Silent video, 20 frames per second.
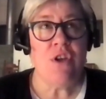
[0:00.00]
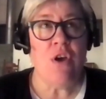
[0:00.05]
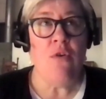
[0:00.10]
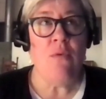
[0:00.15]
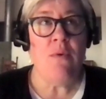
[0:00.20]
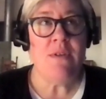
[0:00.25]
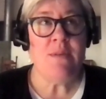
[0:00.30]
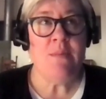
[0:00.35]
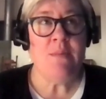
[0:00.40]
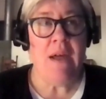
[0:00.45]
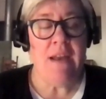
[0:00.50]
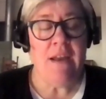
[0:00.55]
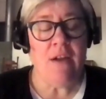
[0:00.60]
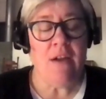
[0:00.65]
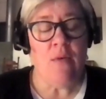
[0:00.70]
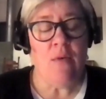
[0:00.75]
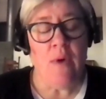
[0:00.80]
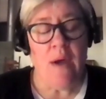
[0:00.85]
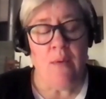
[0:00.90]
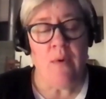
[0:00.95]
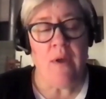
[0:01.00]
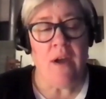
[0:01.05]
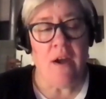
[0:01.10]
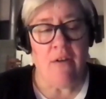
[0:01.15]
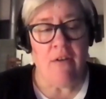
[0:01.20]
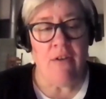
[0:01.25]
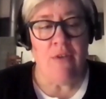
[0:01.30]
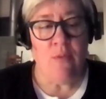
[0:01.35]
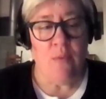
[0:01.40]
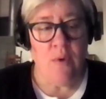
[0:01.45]
So depending on where we
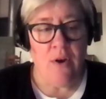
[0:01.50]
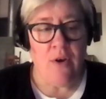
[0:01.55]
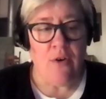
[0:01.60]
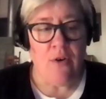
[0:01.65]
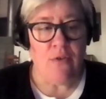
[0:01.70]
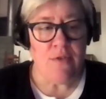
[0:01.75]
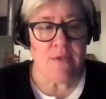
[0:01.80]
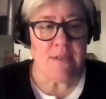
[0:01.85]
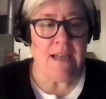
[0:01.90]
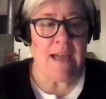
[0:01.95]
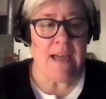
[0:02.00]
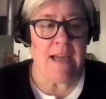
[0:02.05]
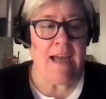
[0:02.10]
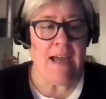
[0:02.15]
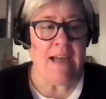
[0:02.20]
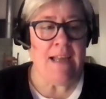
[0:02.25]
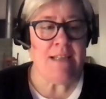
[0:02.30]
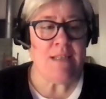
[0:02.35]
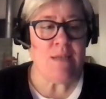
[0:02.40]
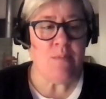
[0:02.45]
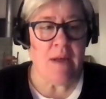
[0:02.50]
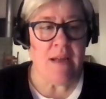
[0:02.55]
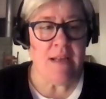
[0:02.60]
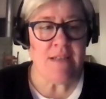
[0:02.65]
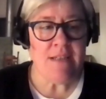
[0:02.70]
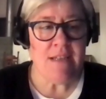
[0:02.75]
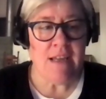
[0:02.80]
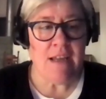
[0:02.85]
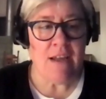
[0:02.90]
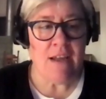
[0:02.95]
are in the world and
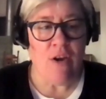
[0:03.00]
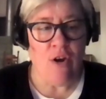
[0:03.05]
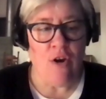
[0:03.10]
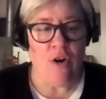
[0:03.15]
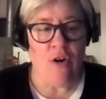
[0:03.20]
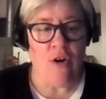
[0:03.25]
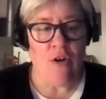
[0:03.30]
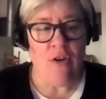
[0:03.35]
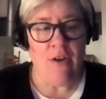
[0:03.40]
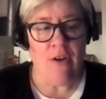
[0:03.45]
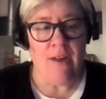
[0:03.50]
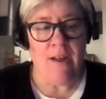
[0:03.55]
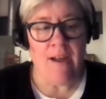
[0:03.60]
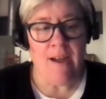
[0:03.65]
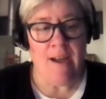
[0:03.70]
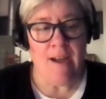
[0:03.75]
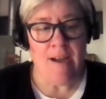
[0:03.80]
depending on